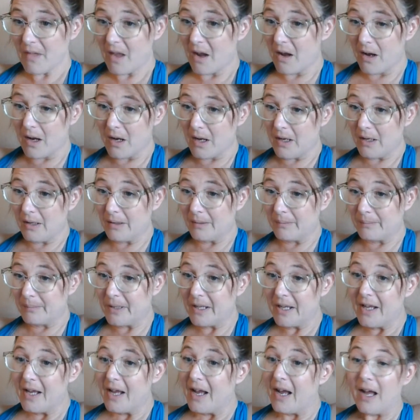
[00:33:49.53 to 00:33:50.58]
I'm
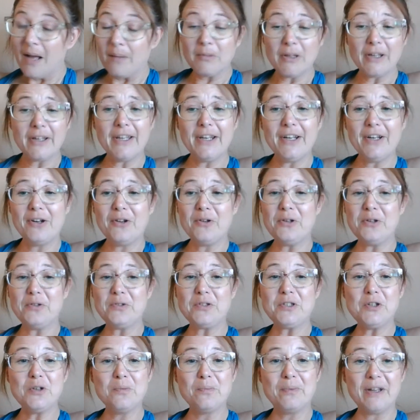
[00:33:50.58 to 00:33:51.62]
lucky to know you
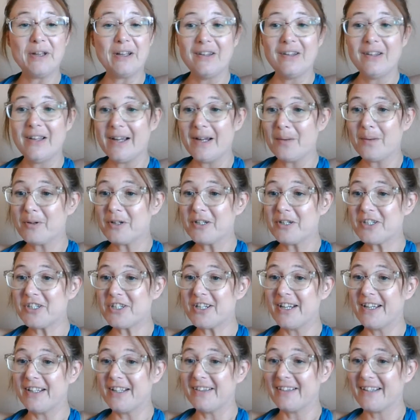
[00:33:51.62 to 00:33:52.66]
too, Bill. I
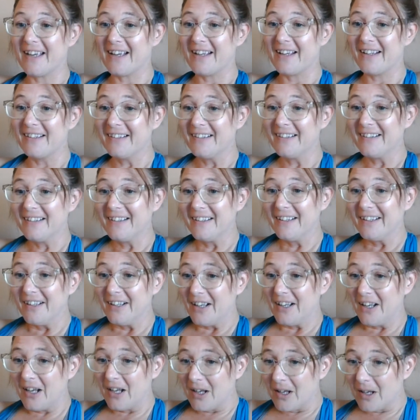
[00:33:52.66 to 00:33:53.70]
appreciate that.
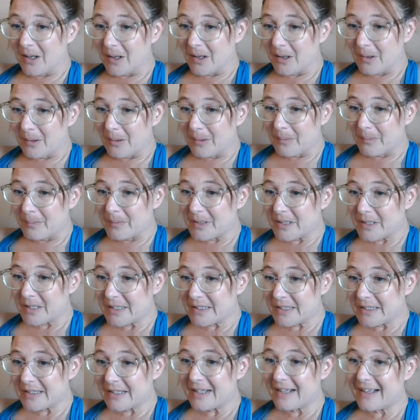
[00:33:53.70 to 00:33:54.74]
Um,
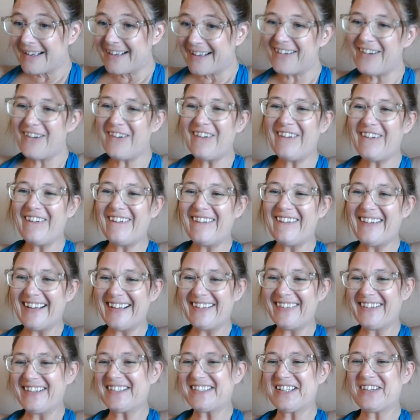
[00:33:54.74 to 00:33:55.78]
oh, I
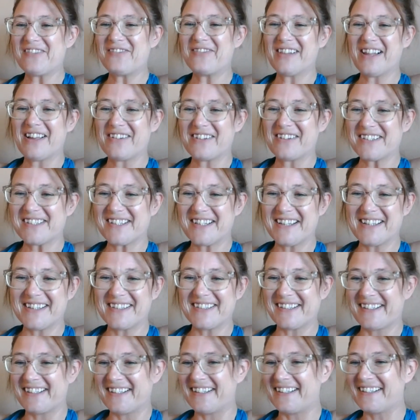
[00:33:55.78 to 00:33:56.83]
like sunflowers,
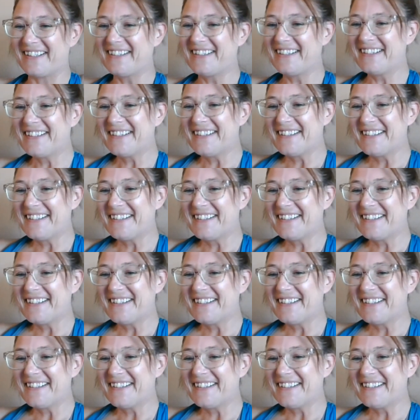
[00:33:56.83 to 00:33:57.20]
Tatiana.